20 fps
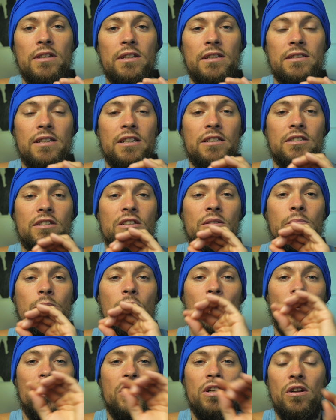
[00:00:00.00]
is actually
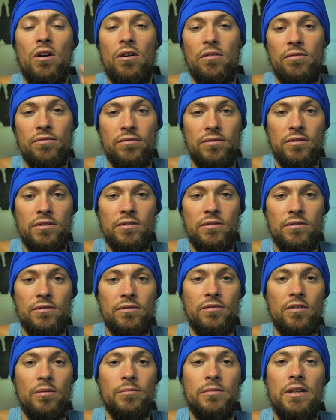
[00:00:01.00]
burning off
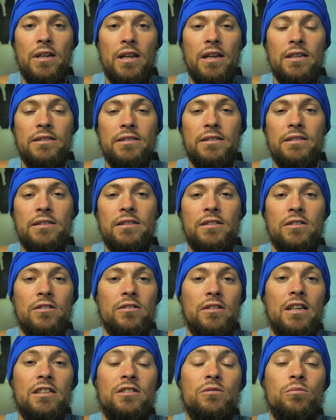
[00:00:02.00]
from the lens. So
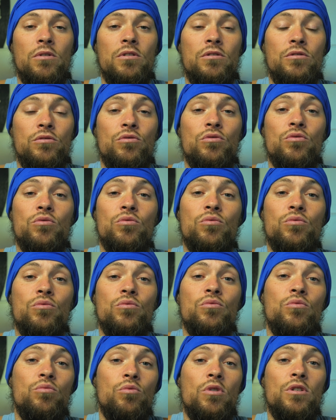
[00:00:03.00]
that's what you
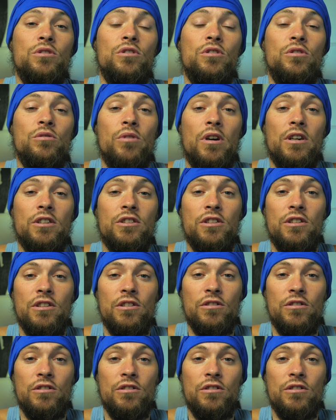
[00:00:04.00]
want to actually